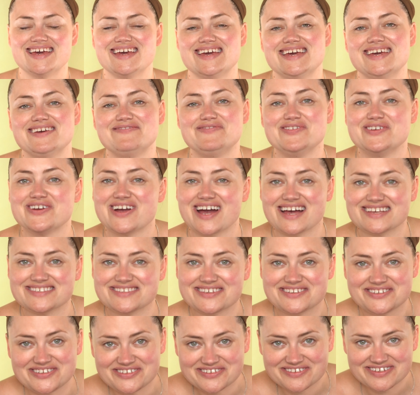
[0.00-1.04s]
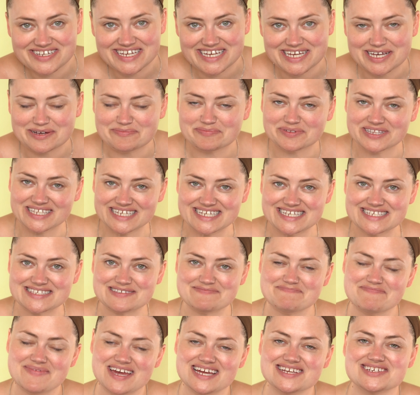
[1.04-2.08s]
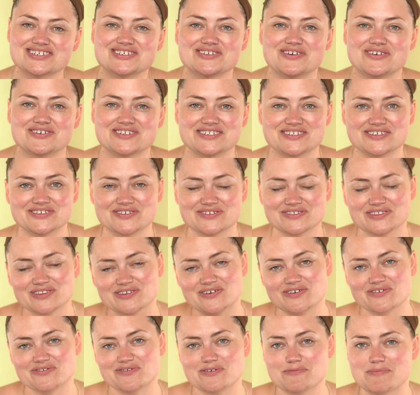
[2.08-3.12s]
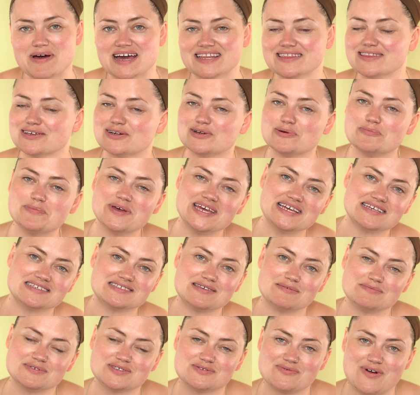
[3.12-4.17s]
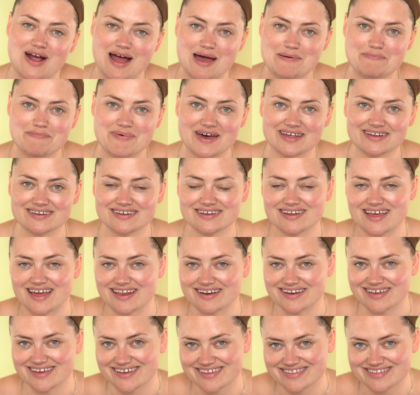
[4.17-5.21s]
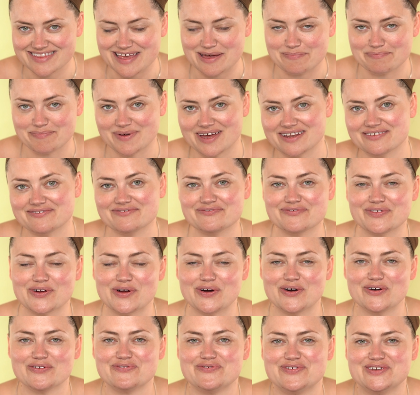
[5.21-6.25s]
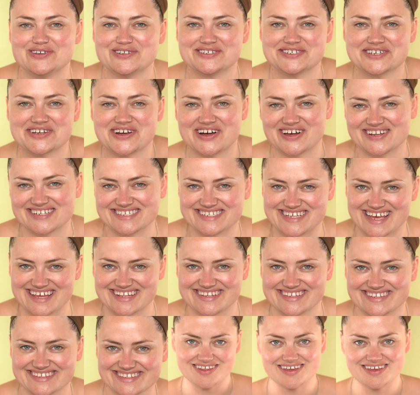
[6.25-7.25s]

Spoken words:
If you guys are new here, please make sure to look for my little pink subscribe button and hit that button for all future content.